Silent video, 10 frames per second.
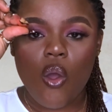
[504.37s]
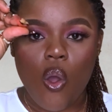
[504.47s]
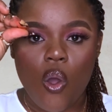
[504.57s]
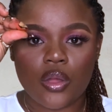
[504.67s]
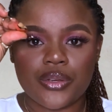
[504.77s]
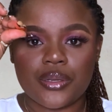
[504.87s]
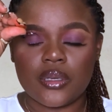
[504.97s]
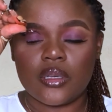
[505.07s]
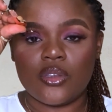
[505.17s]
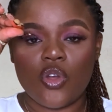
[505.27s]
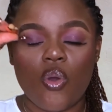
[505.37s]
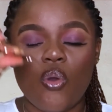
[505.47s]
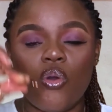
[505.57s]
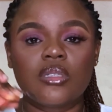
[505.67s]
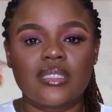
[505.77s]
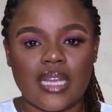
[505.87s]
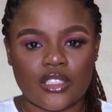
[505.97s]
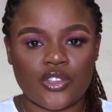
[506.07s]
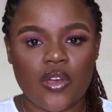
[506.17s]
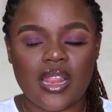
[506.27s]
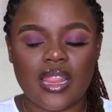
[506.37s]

on your own natural